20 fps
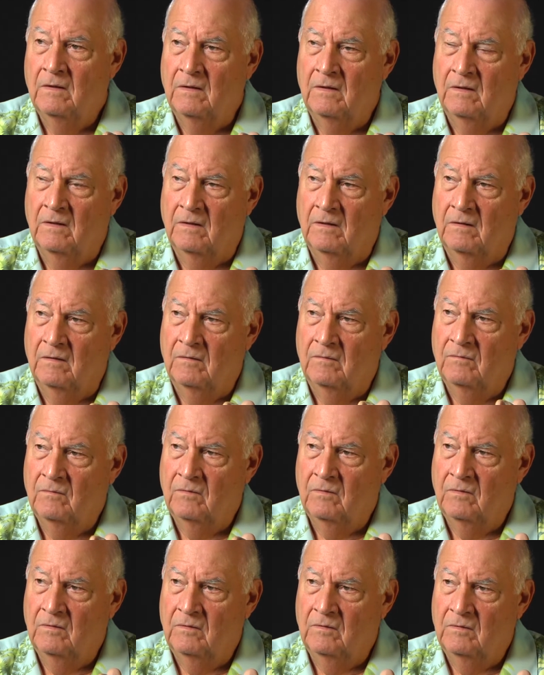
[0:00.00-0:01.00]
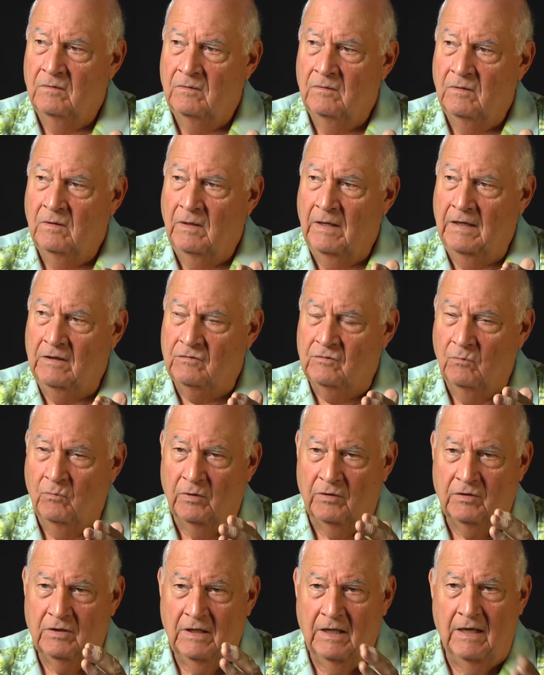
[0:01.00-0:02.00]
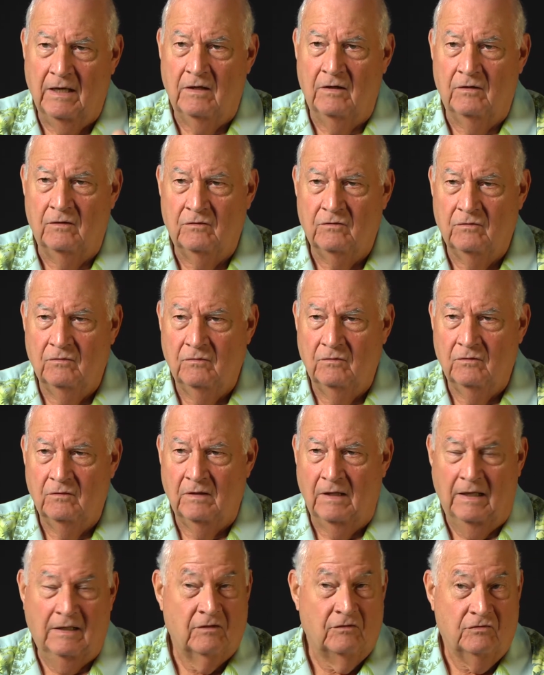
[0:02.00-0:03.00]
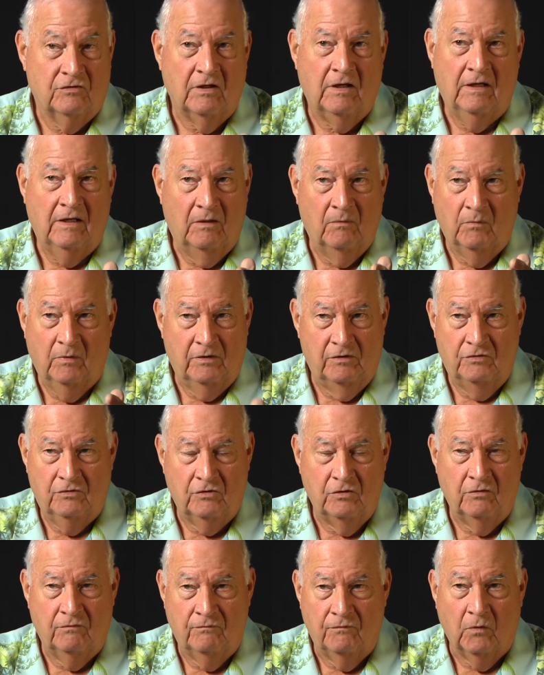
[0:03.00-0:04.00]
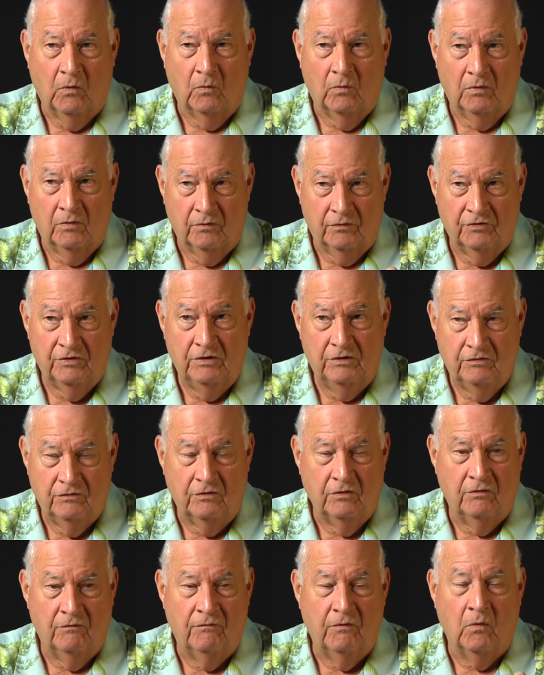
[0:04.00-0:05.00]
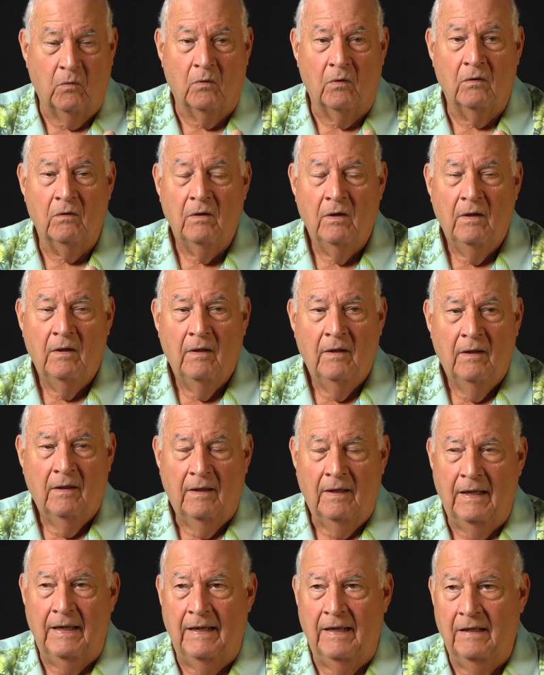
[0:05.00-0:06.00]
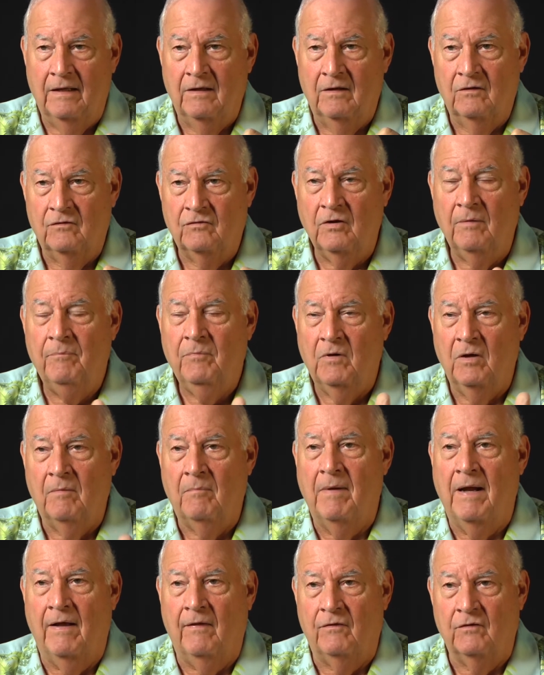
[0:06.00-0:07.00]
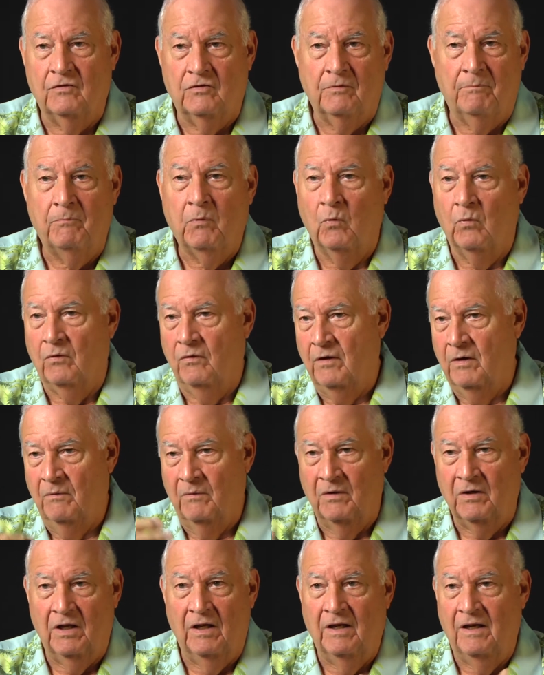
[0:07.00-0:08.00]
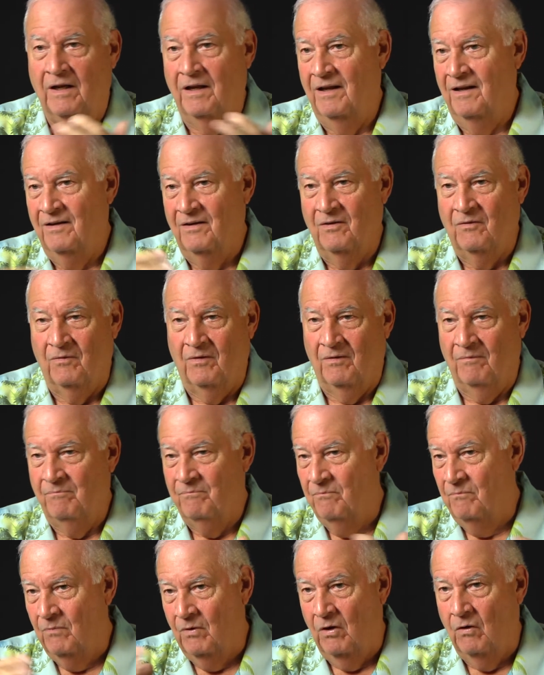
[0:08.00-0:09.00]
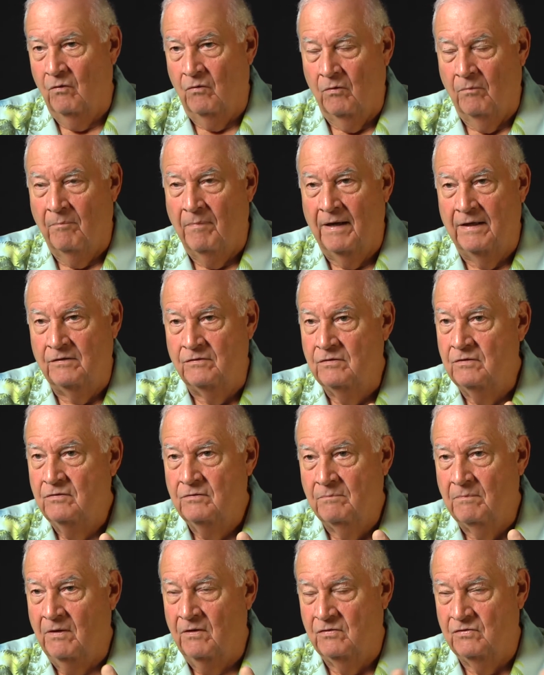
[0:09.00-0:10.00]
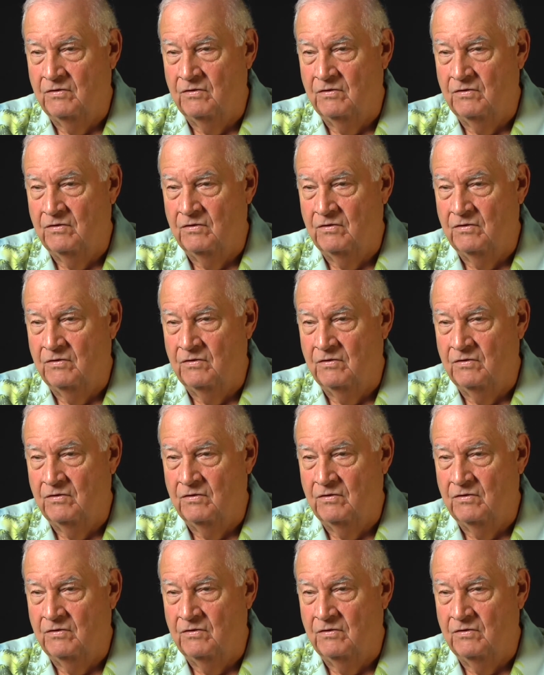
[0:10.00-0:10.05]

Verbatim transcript: uh, actually what the candidate had to say and what he stood for or she stood for, and something about the support they were getting on a local basis by the